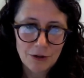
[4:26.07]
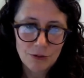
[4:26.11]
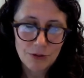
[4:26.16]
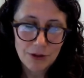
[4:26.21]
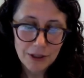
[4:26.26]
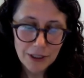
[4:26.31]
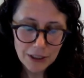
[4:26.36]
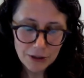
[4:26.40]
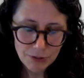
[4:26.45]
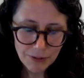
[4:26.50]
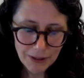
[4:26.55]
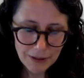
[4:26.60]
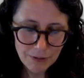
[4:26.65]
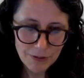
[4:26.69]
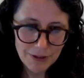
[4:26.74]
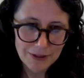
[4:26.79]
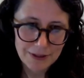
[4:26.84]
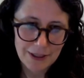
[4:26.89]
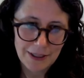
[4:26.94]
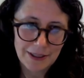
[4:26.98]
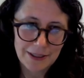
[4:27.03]
really great
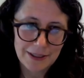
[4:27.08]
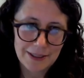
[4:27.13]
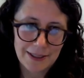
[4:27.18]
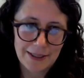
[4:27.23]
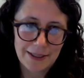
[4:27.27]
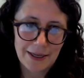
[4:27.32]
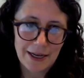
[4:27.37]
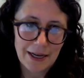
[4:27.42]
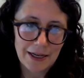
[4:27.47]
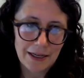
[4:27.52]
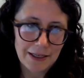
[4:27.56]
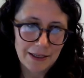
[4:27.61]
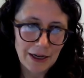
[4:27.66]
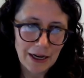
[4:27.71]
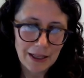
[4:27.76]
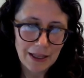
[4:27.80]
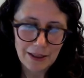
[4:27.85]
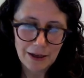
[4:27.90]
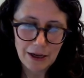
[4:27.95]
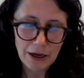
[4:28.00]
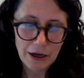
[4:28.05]
reasons. And
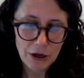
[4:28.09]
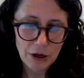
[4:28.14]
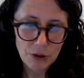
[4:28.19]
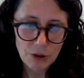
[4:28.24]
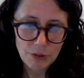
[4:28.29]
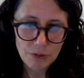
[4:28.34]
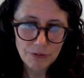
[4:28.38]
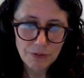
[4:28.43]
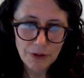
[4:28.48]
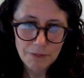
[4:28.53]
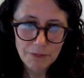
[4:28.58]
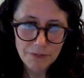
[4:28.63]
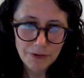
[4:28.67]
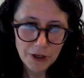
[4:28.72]
I'm